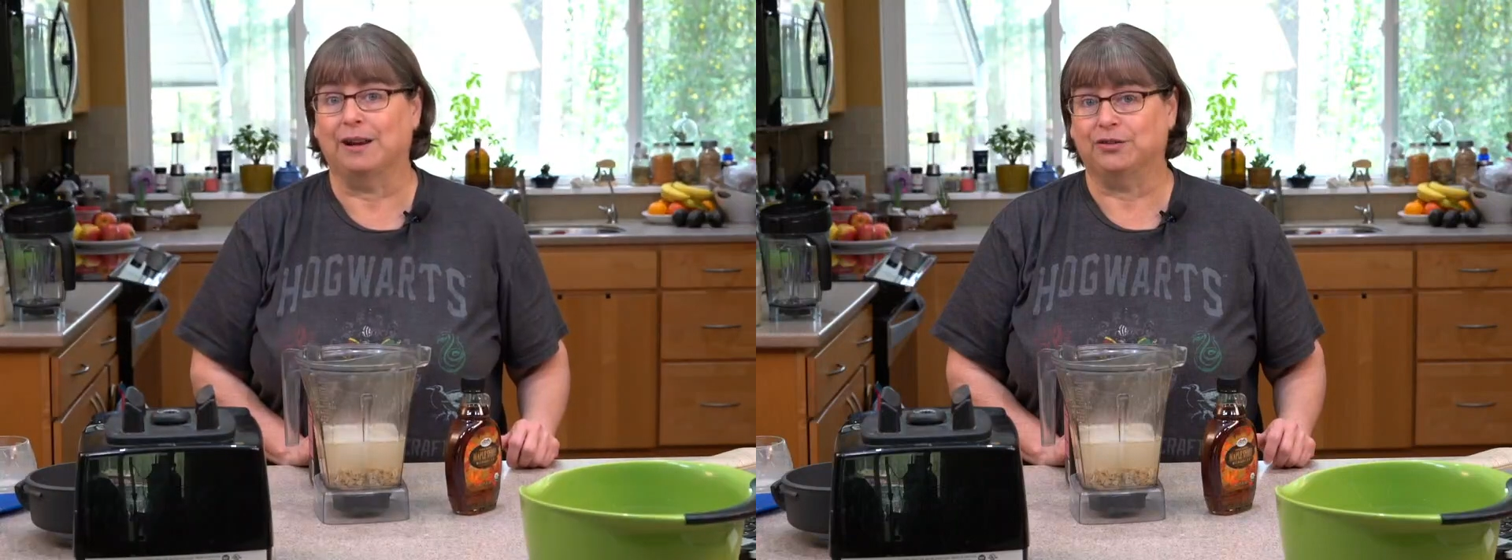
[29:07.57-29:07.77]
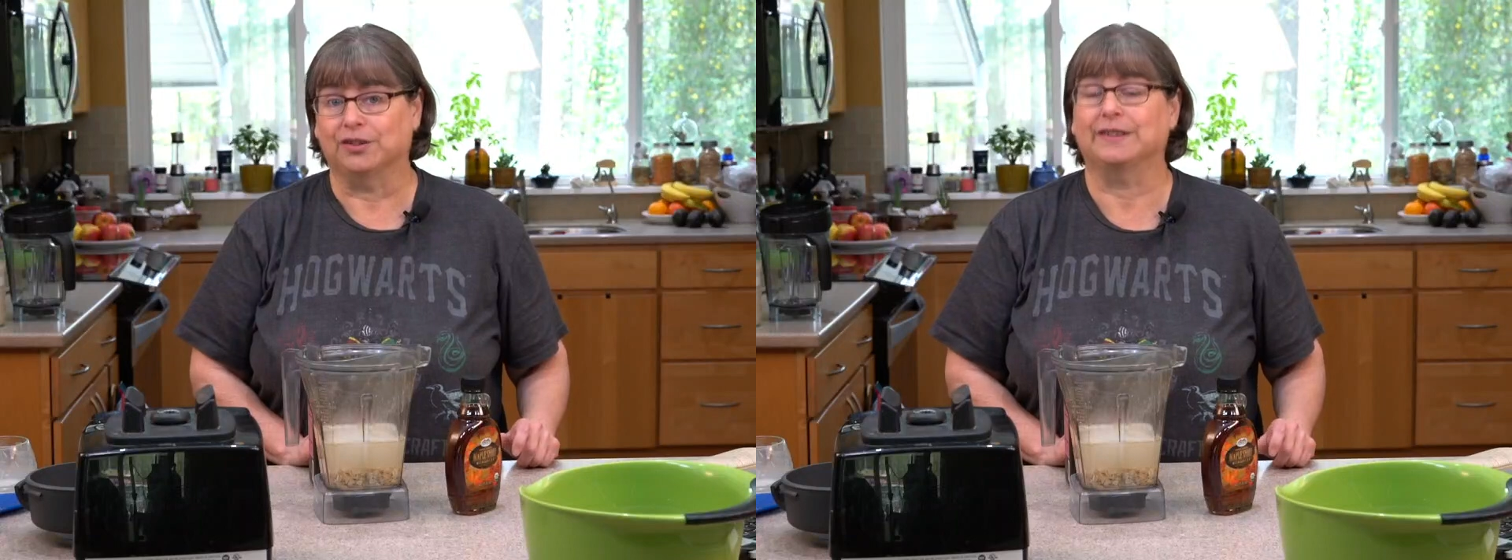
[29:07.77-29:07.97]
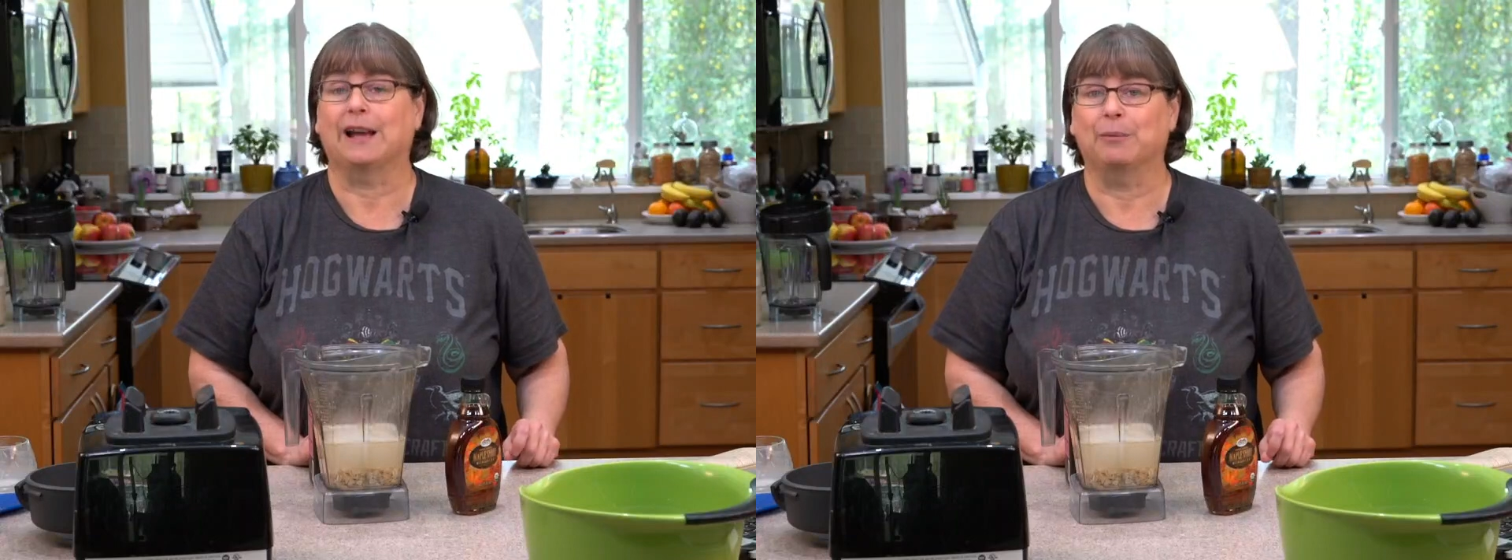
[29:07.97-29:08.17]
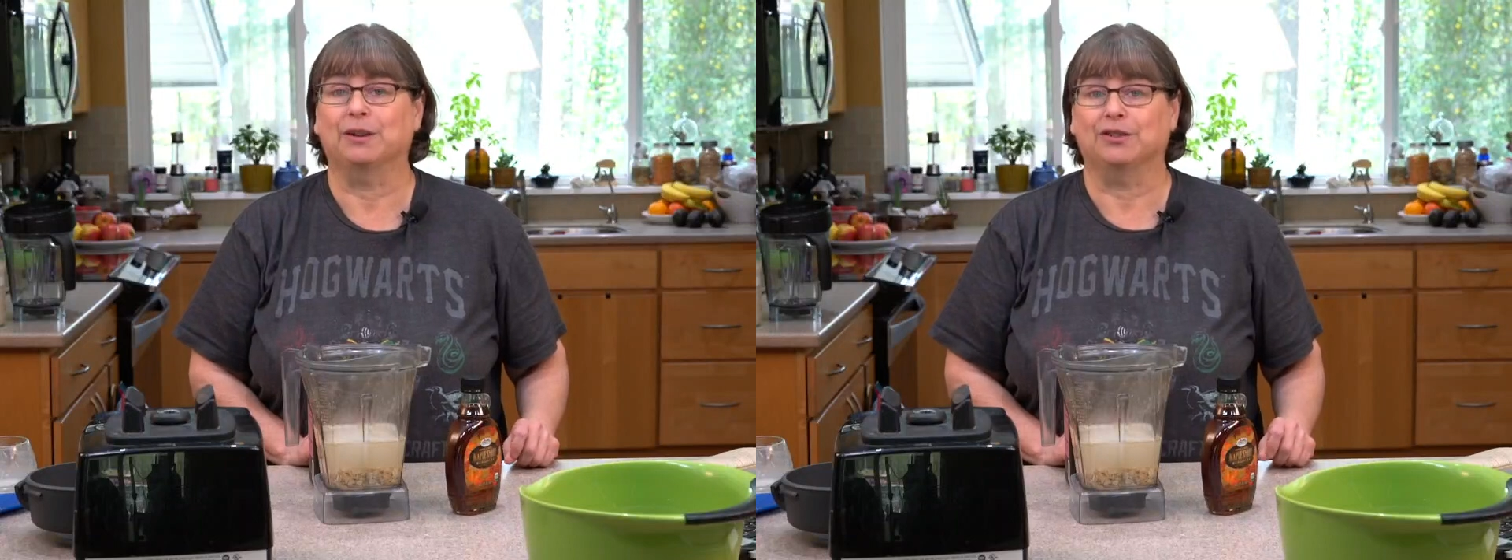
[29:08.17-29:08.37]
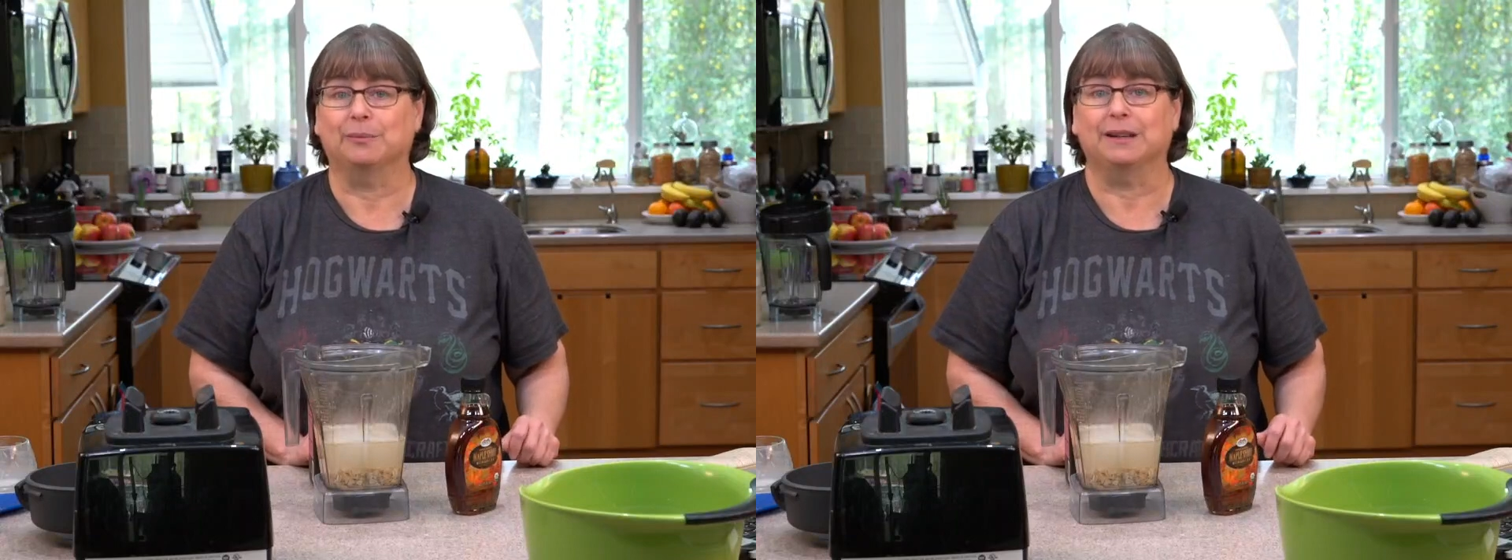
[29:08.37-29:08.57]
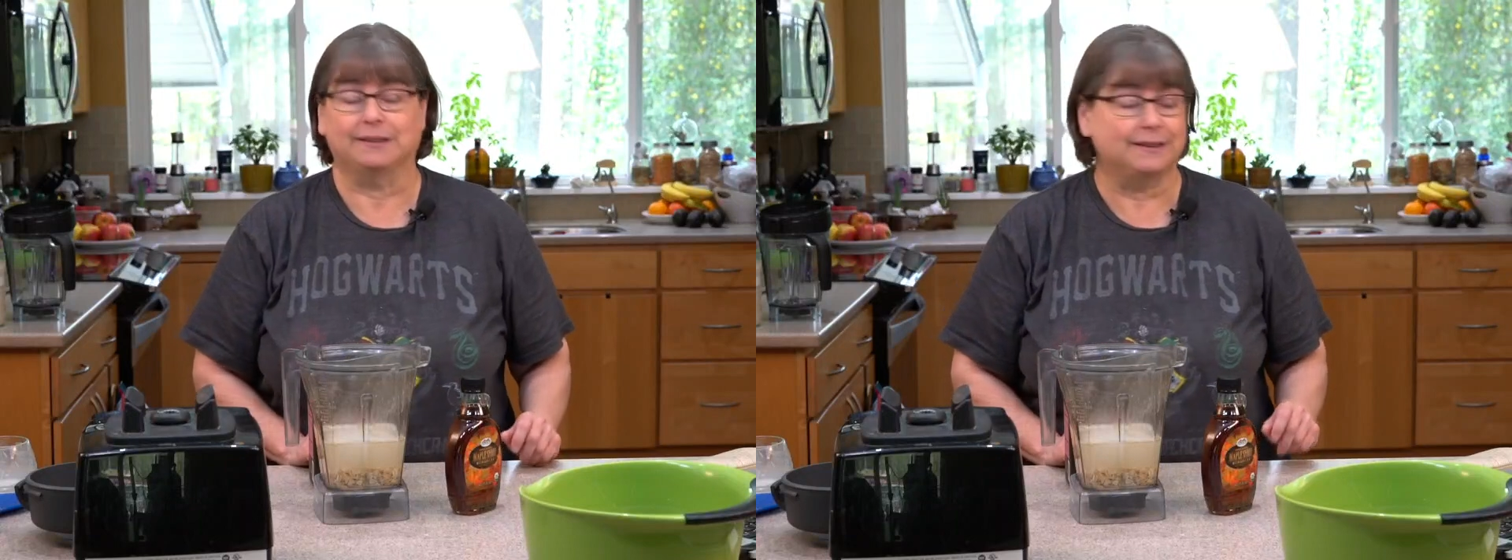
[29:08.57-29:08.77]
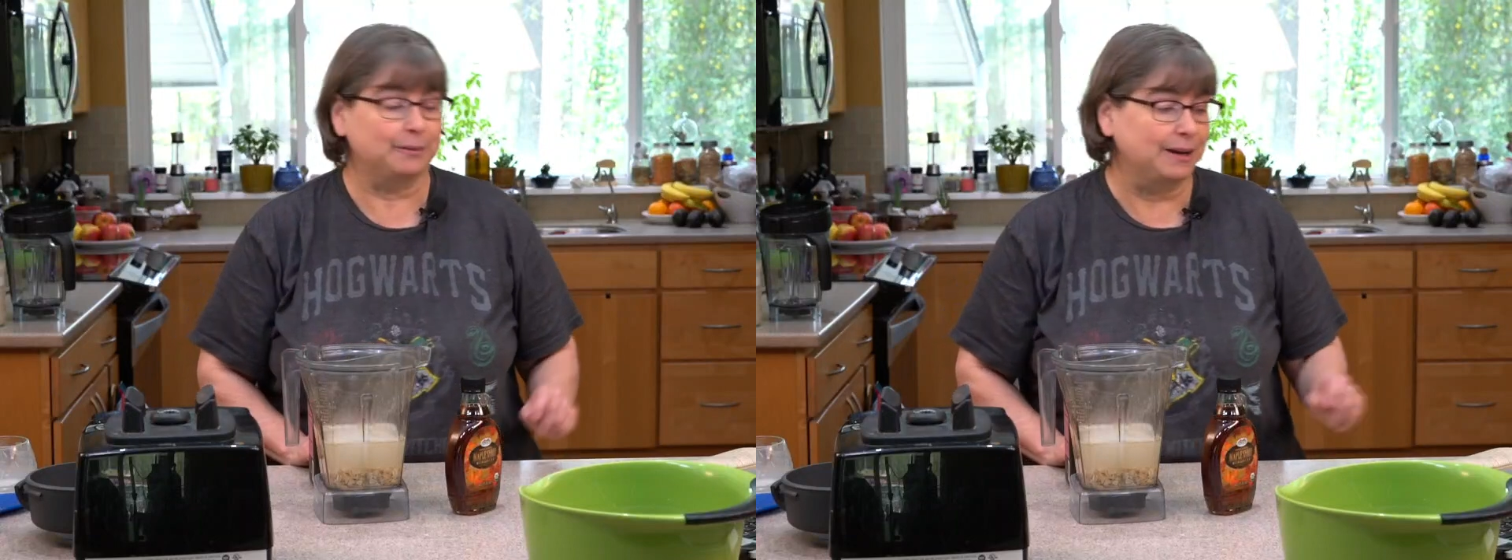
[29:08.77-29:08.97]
just how much it means to